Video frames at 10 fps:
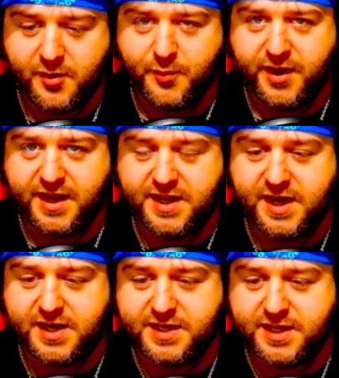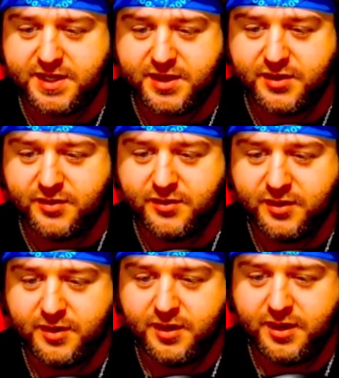but I guarantee you
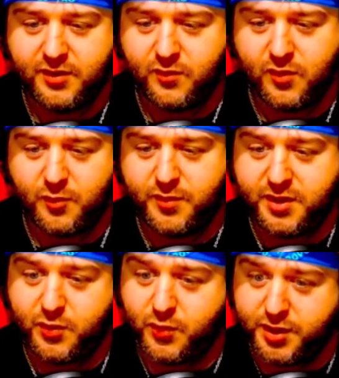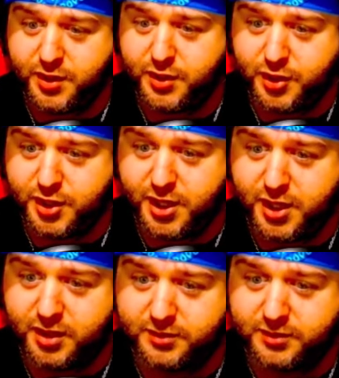it won't be when you're done.